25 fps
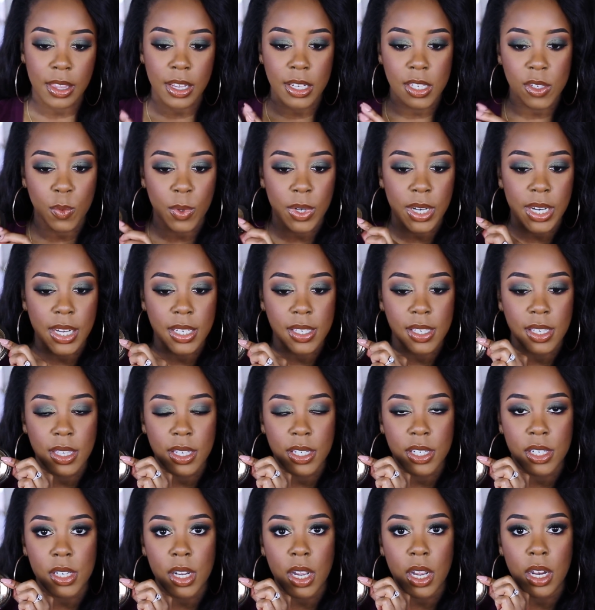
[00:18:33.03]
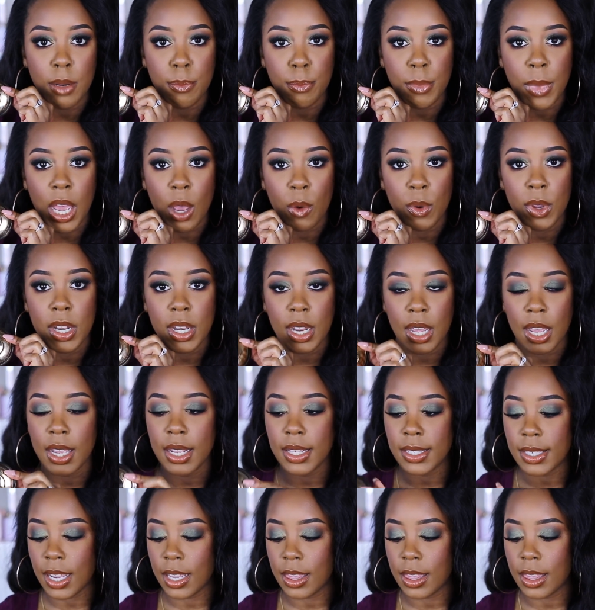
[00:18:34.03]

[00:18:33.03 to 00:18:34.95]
This one is in the shade Maui Nights.